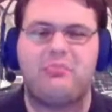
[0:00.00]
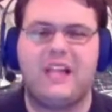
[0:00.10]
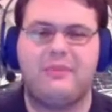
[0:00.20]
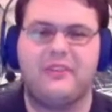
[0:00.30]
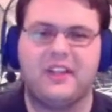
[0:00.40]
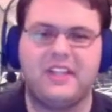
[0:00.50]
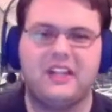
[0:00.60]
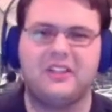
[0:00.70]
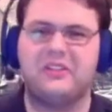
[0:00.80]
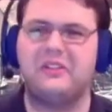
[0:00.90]
blob of the
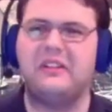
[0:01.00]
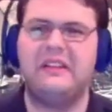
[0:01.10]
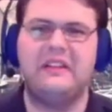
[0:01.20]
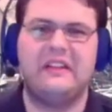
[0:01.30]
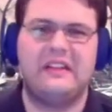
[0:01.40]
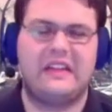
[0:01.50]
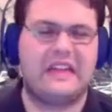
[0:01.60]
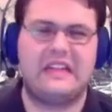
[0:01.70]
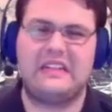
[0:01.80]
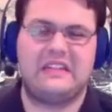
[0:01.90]
color,
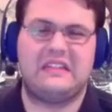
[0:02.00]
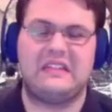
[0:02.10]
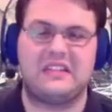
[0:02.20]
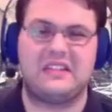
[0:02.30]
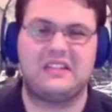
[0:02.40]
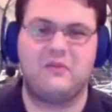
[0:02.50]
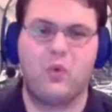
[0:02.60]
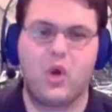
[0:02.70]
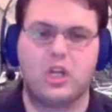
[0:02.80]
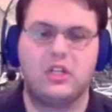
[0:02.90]
and it just doesn't
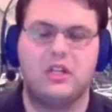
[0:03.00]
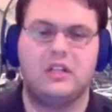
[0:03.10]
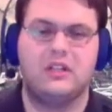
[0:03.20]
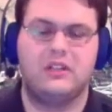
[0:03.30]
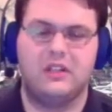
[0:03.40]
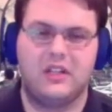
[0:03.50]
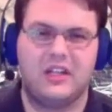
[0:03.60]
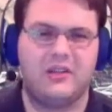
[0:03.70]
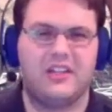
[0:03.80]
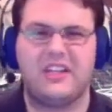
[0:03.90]
work.
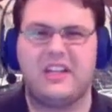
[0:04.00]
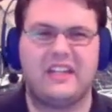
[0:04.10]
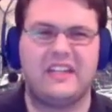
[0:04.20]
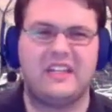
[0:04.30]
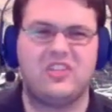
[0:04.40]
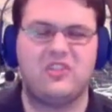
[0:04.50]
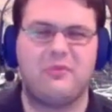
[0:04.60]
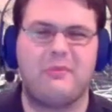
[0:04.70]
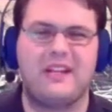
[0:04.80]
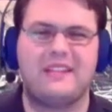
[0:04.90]
Again,
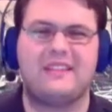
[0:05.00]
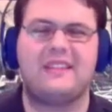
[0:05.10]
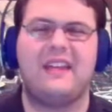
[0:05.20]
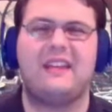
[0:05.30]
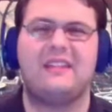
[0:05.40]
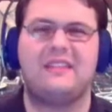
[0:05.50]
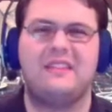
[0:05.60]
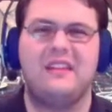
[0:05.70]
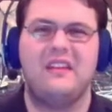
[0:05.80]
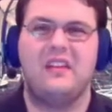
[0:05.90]
Superman's
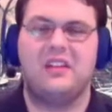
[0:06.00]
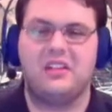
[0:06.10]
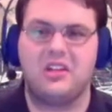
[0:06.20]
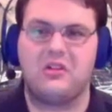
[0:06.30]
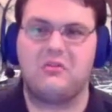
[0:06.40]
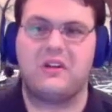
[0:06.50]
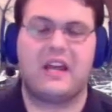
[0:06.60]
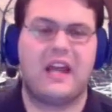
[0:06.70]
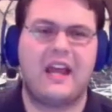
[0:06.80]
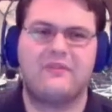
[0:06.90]
aesthetics.
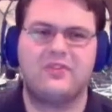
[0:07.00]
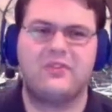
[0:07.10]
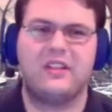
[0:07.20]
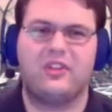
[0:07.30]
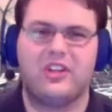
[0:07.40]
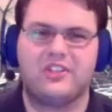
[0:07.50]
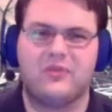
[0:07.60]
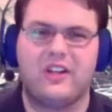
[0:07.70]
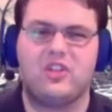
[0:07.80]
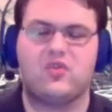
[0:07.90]
After he lost the
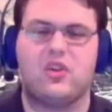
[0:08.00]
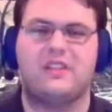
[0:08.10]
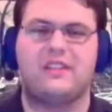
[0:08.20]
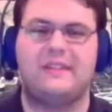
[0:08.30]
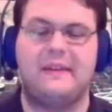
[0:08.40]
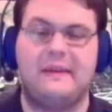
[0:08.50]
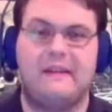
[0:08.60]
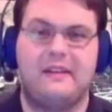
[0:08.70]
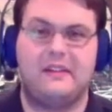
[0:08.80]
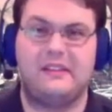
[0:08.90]
red trunks,
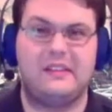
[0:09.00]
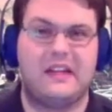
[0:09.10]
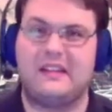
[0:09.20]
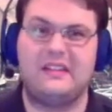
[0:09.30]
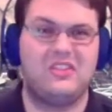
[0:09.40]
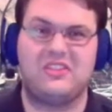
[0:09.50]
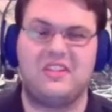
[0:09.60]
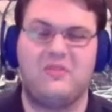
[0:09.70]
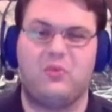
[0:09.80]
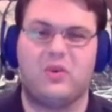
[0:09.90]
it just
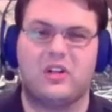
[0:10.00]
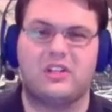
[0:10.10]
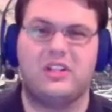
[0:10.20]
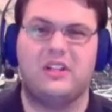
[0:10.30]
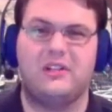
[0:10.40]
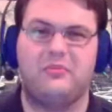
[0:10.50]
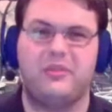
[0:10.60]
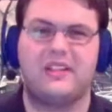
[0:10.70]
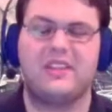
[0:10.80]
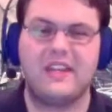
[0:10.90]
didn't work.
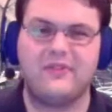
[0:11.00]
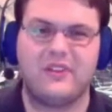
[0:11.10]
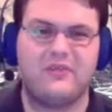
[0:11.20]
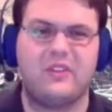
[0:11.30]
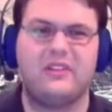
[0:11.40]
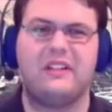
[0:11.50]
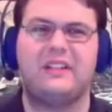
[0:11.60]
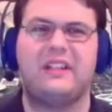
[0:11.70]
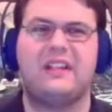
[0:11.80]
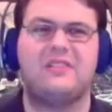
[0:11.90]
But
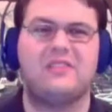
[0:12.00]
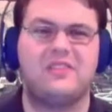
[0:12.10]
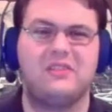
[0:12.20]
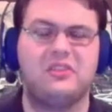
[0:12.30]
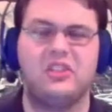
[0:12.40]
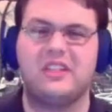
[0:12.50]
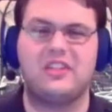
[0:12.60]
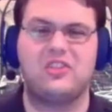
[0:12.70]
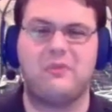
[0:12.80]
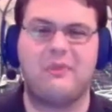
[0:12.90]
again, still good
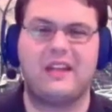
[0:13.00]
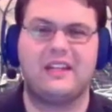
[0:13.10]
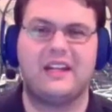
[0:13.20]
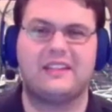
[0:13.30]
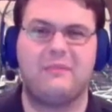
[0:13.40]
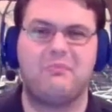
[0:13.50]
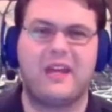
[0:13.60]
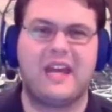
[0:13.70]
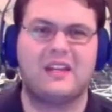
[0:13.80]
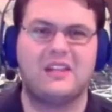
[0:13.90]
that Superman got them
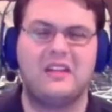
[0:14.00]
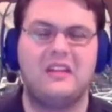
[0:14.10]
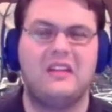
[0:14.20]
back.